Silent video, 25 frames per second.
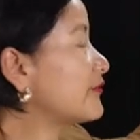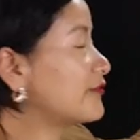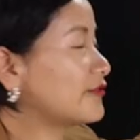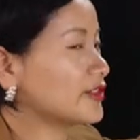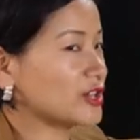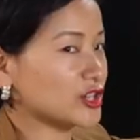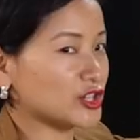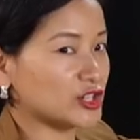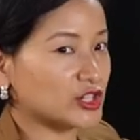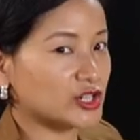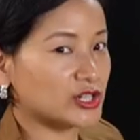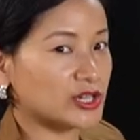
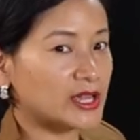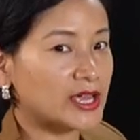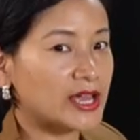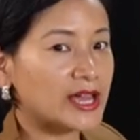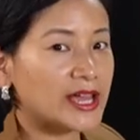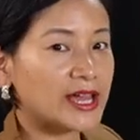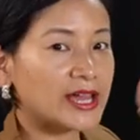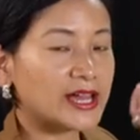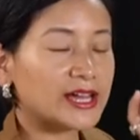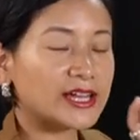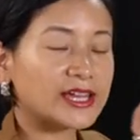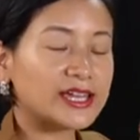fish.
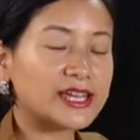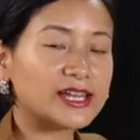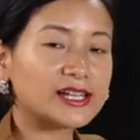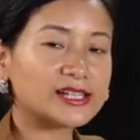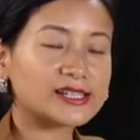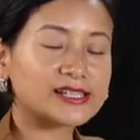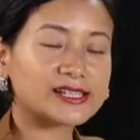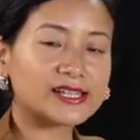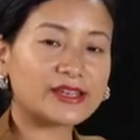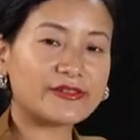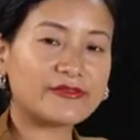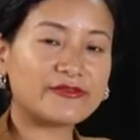A
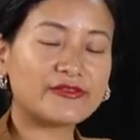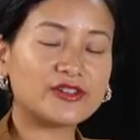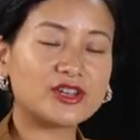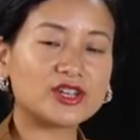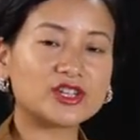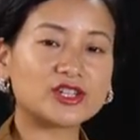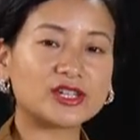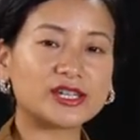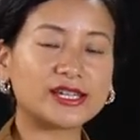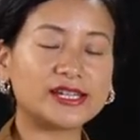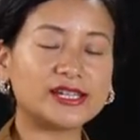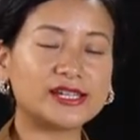Hilsa
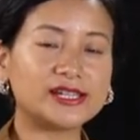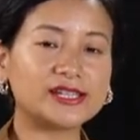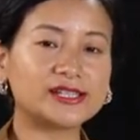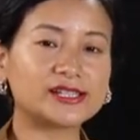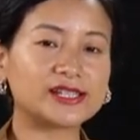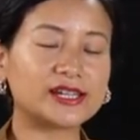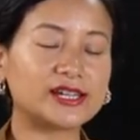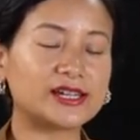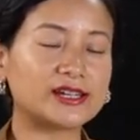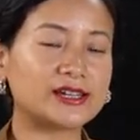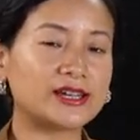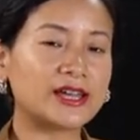fish
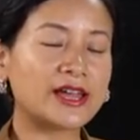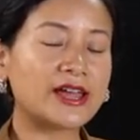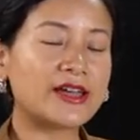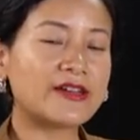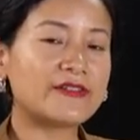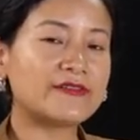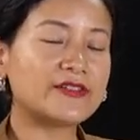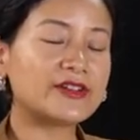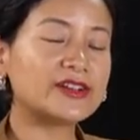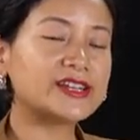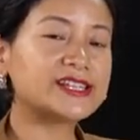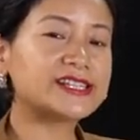is a
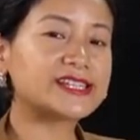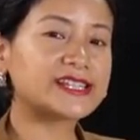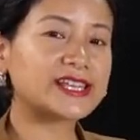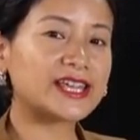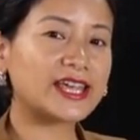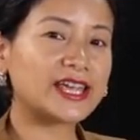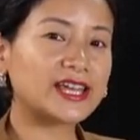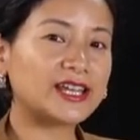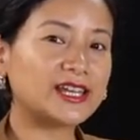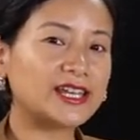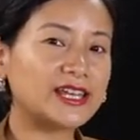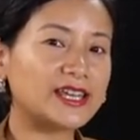very
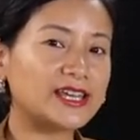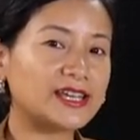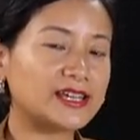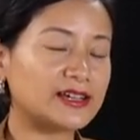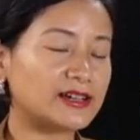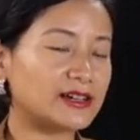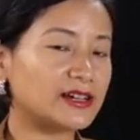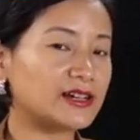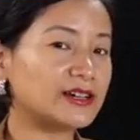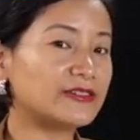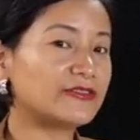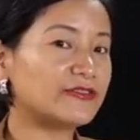
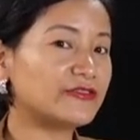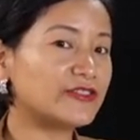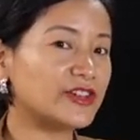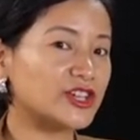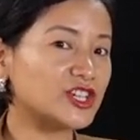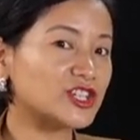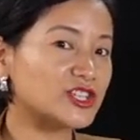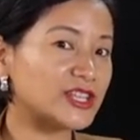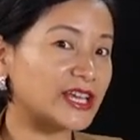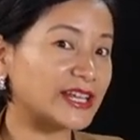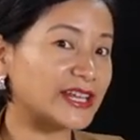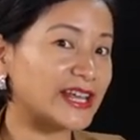scaly, a
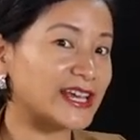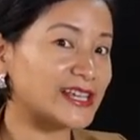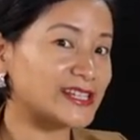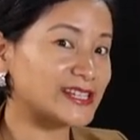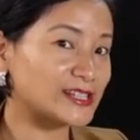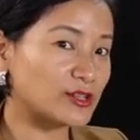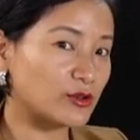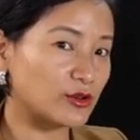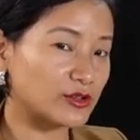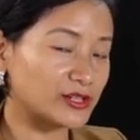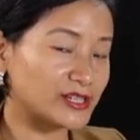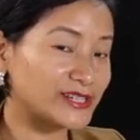fish that
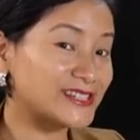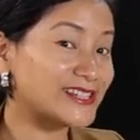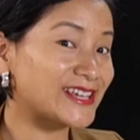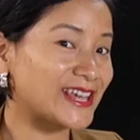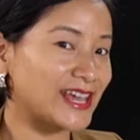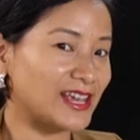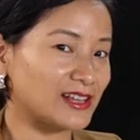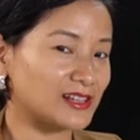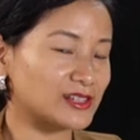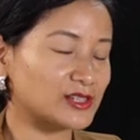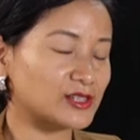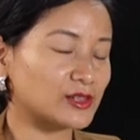has got
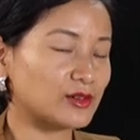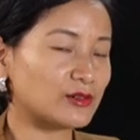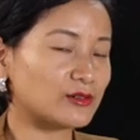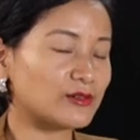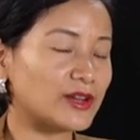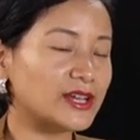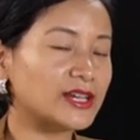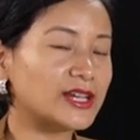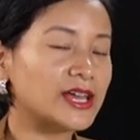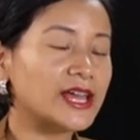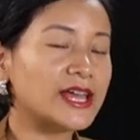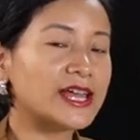scales, all
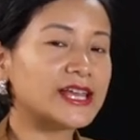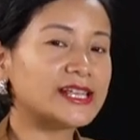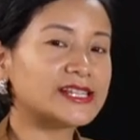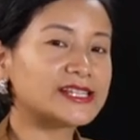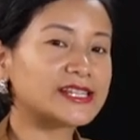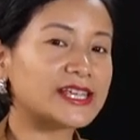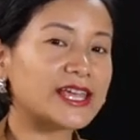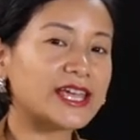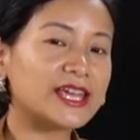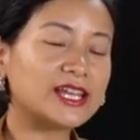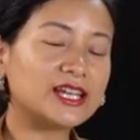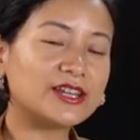right?
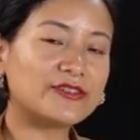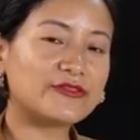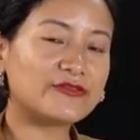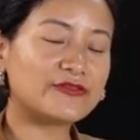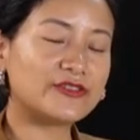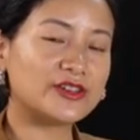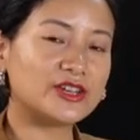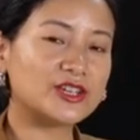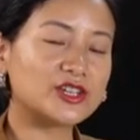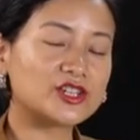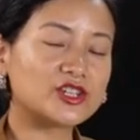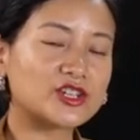Scaly
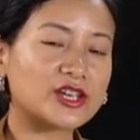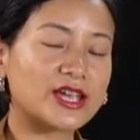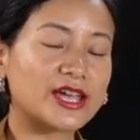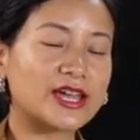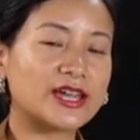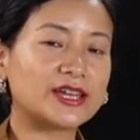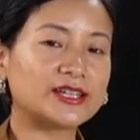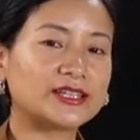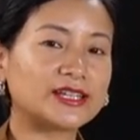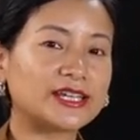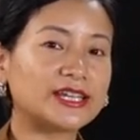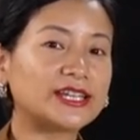fish
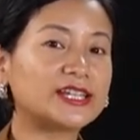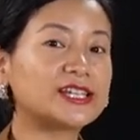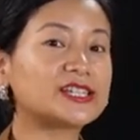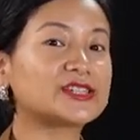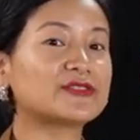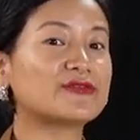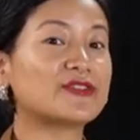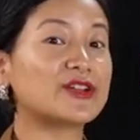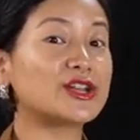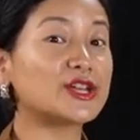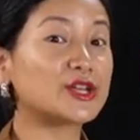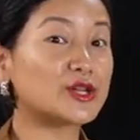and it
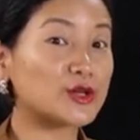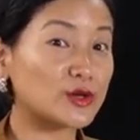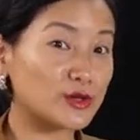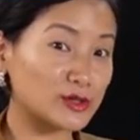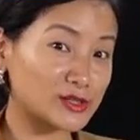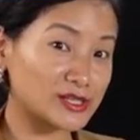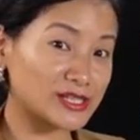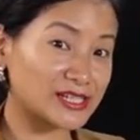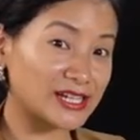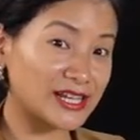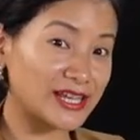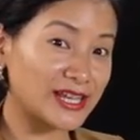is very
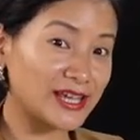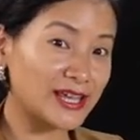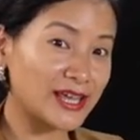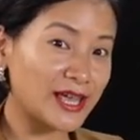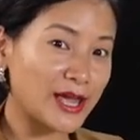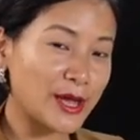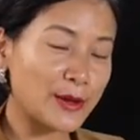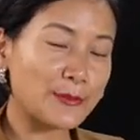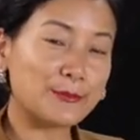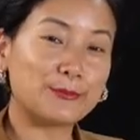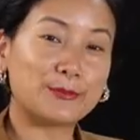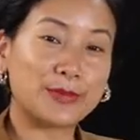costly
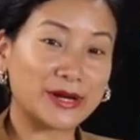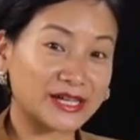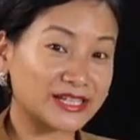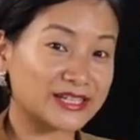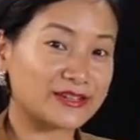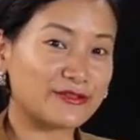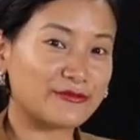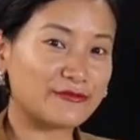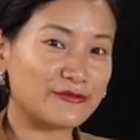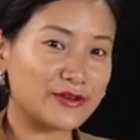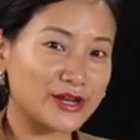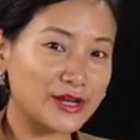
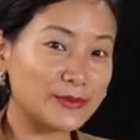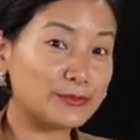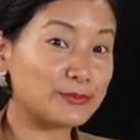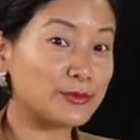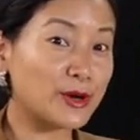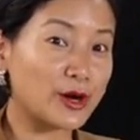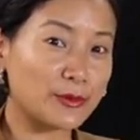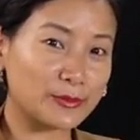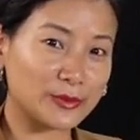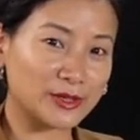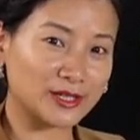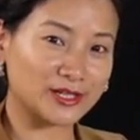but very
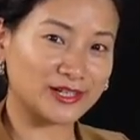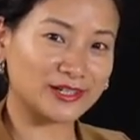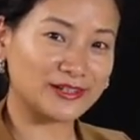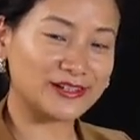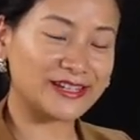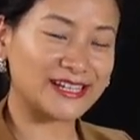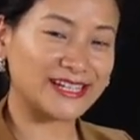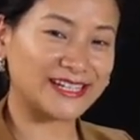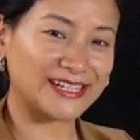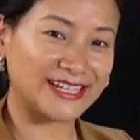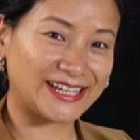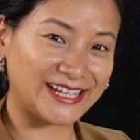popular
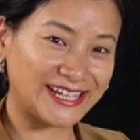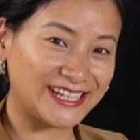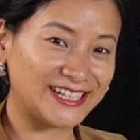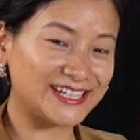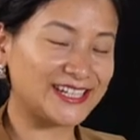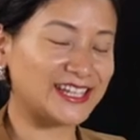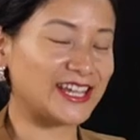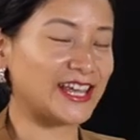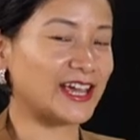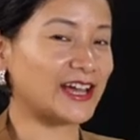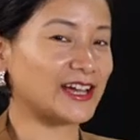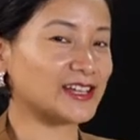in
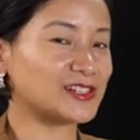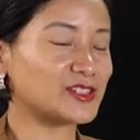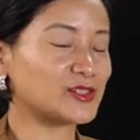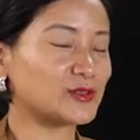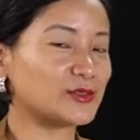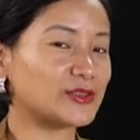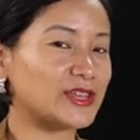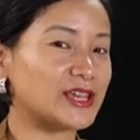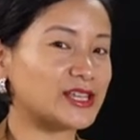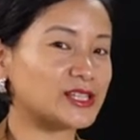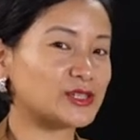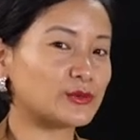India.
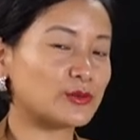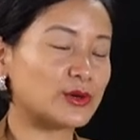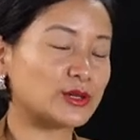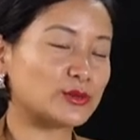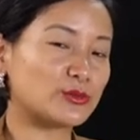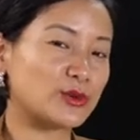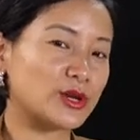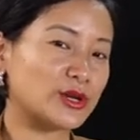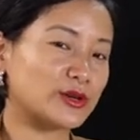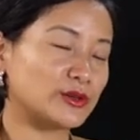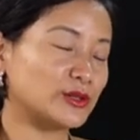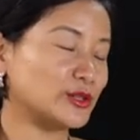So that's
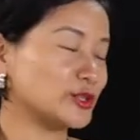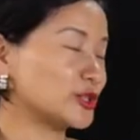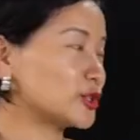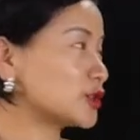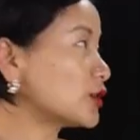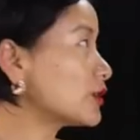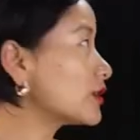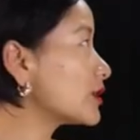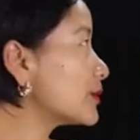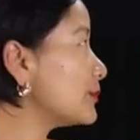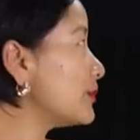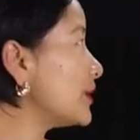what we are going to
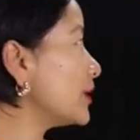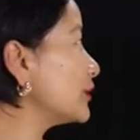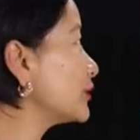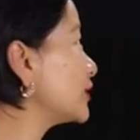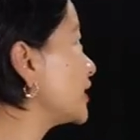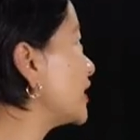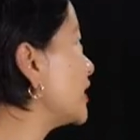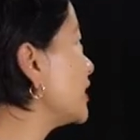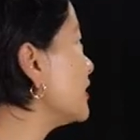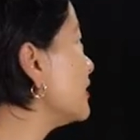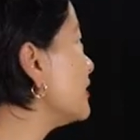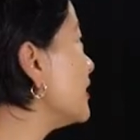talk about
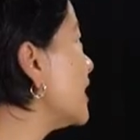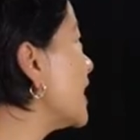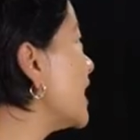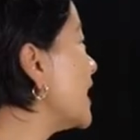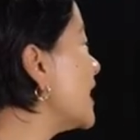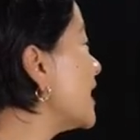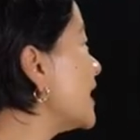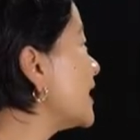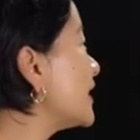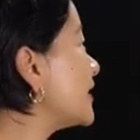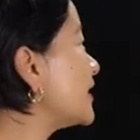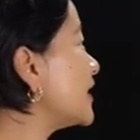here.
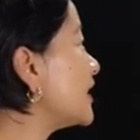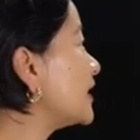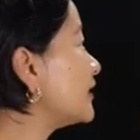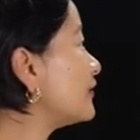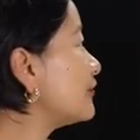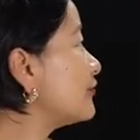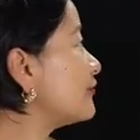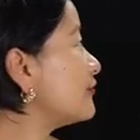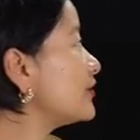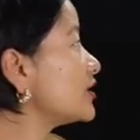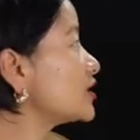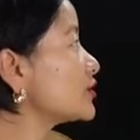Then
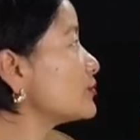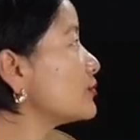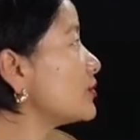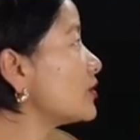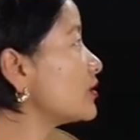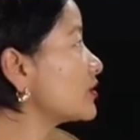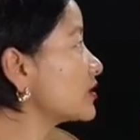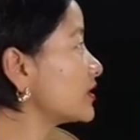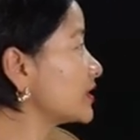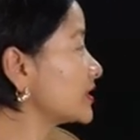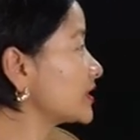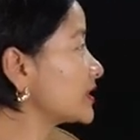
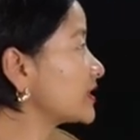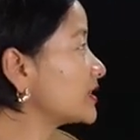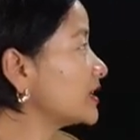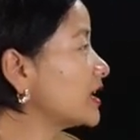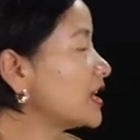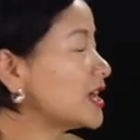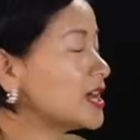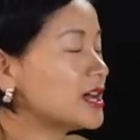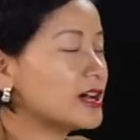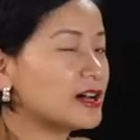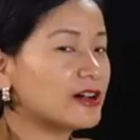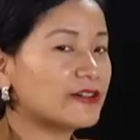fishmongers.
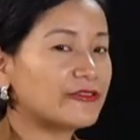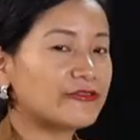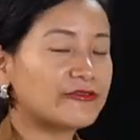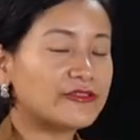A